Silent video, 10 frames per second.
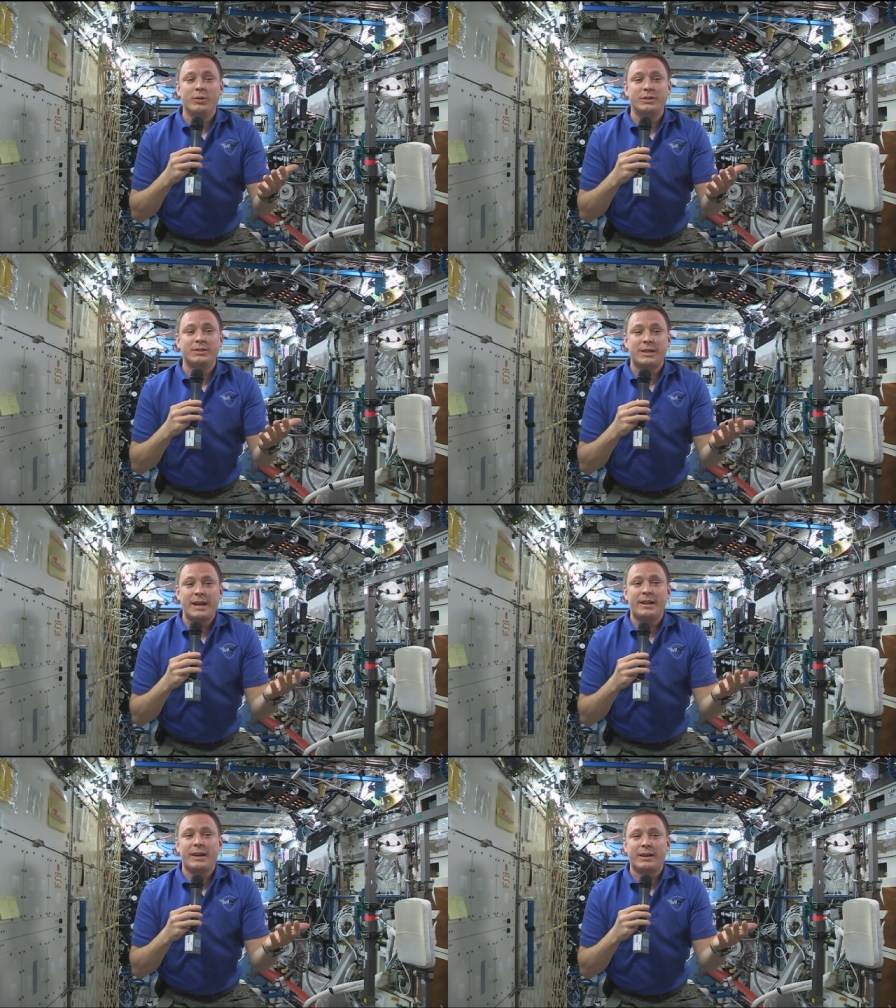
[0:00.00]
which is
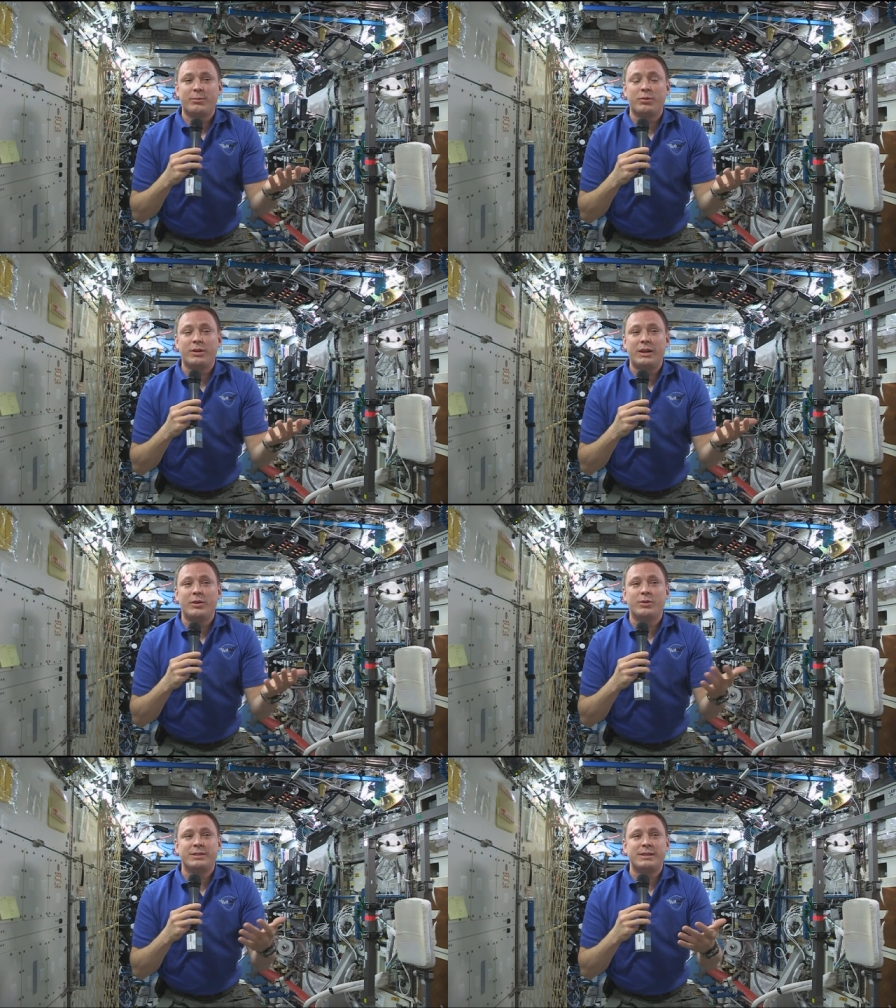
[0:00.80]
kind of like a
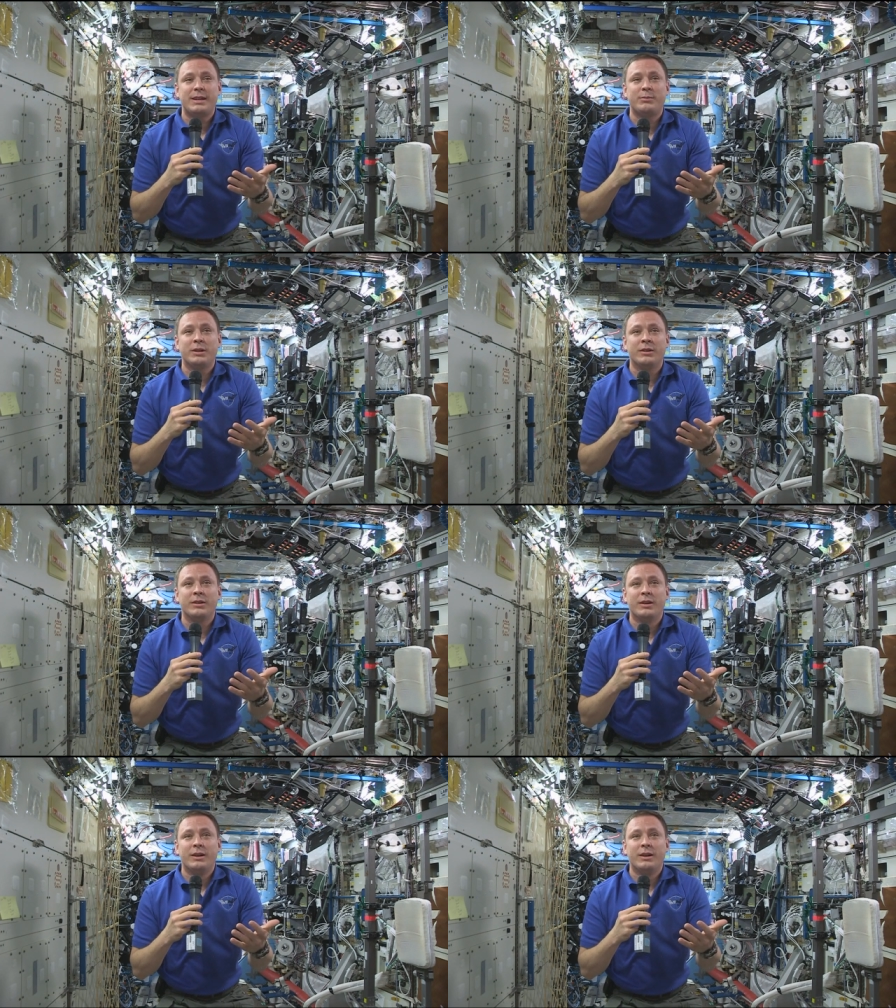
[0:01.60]
burrito with salmon,